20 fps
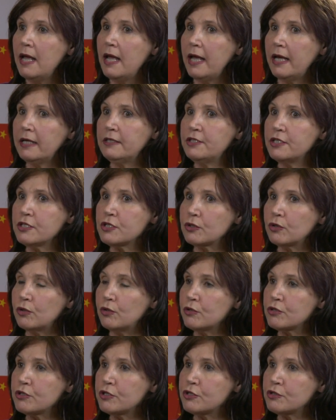it just
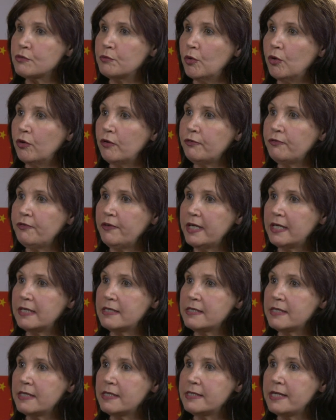causes more fear and
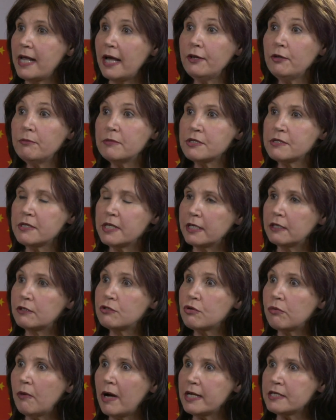says, now you must think
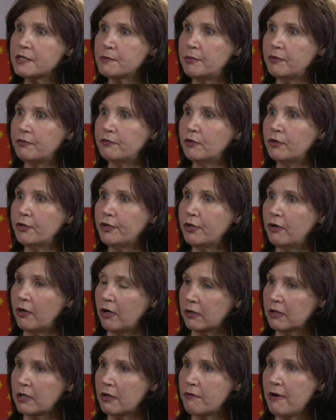twice before you
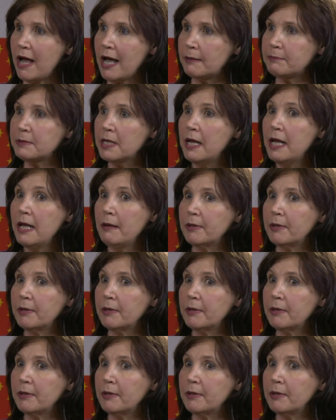are corrupt,